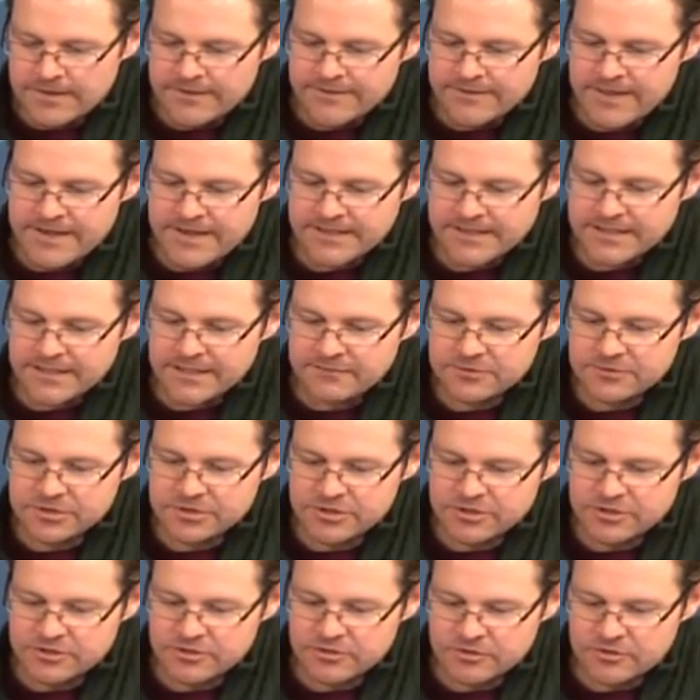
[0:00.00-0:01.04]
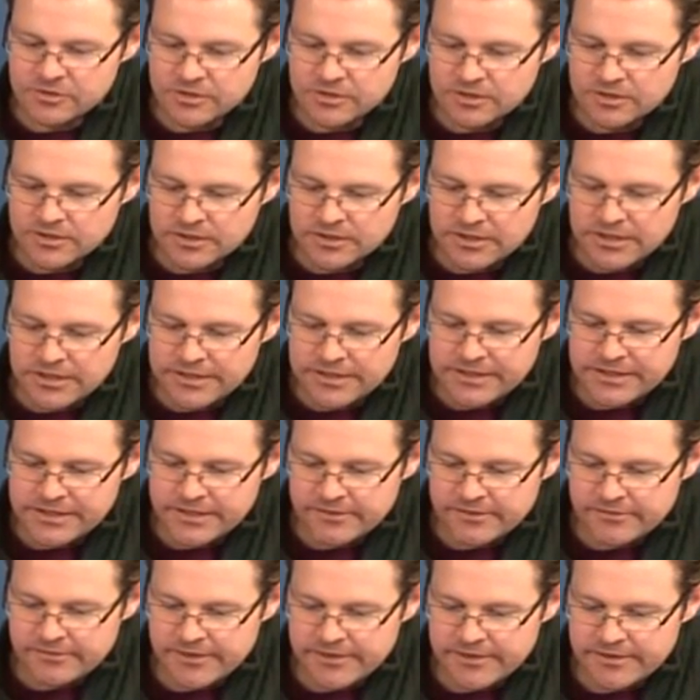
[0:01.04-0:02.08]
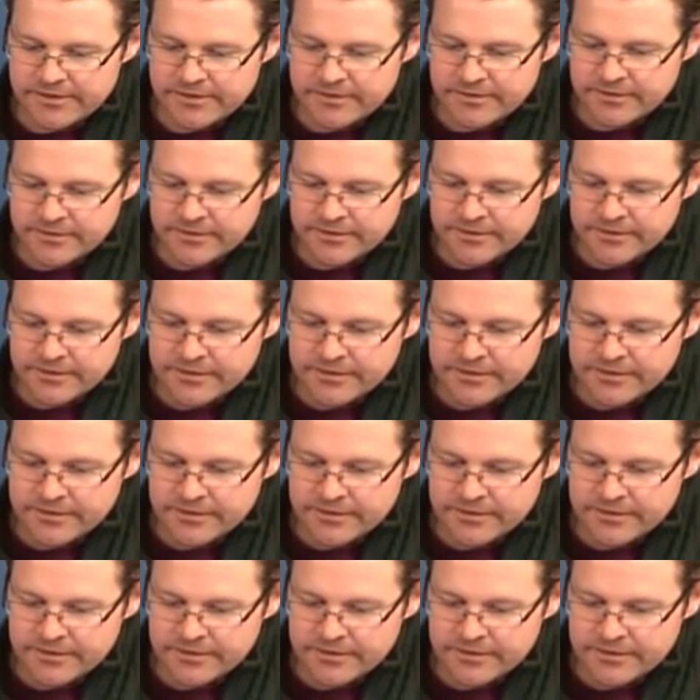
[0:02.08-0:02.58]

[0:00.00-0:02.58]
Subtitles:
that gives you an iterator,